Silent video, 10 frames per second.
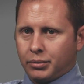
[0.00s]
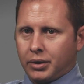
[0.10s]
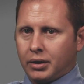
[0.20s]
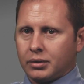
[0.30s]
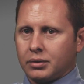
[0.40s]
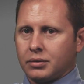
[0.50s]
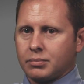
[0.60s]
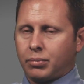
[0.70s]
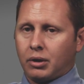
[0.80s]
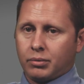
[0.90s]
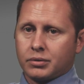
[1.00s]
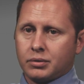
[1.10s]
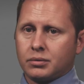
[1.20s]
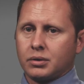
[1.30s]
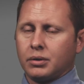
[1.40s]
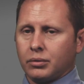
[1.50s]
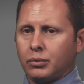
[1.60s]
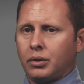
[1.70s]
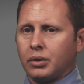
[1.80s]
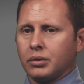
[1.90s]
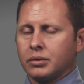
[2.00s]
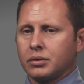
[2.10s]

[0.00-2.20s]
without the proper suits to go in the water.